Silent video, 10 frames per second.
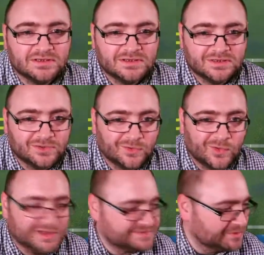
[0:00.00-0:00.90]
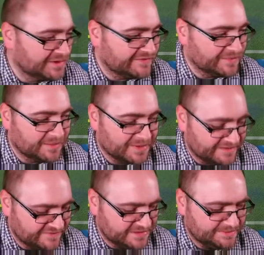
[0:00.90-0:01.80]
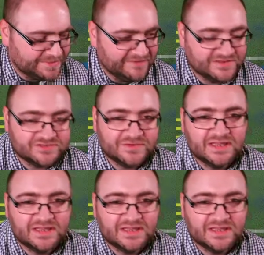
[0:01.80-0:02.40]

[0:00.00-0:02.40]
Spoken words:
Not quite small enough to make bait fish with.